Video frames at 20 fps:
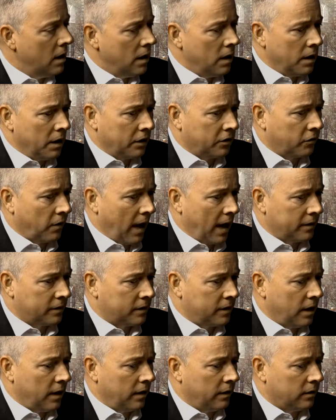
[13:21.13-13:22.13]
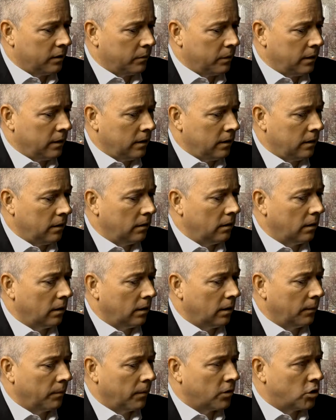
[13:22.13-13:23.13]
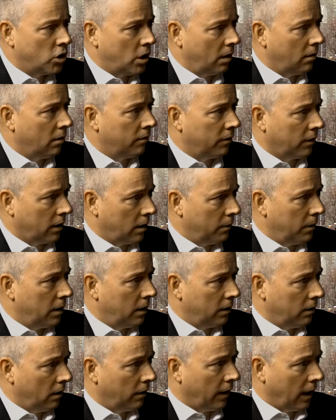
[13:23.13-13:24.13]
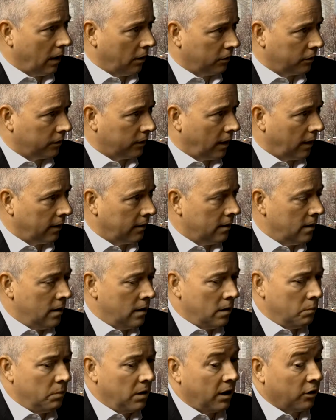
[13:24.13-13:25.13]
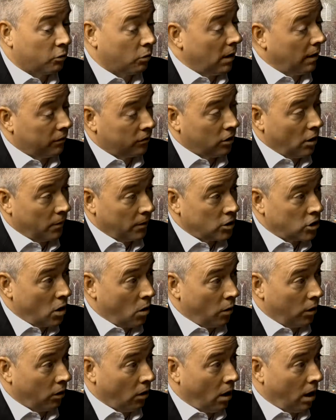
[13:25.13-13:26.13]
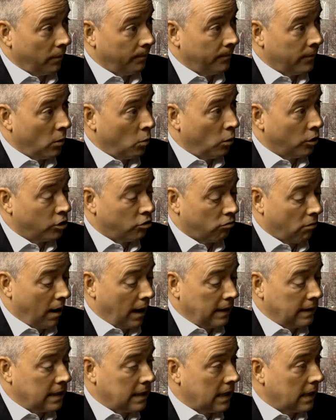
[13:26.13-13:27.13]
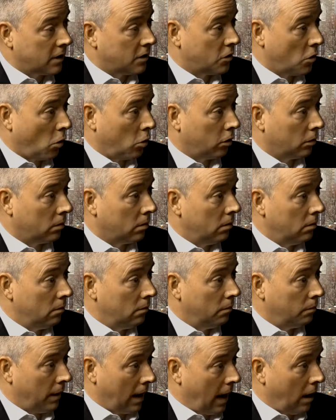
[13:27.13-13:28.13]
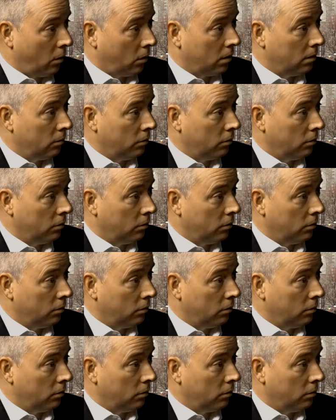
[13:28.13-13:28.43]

It's fascinating to be the chair of the committee on the House side because we have so much going on. We're trying to get solar power.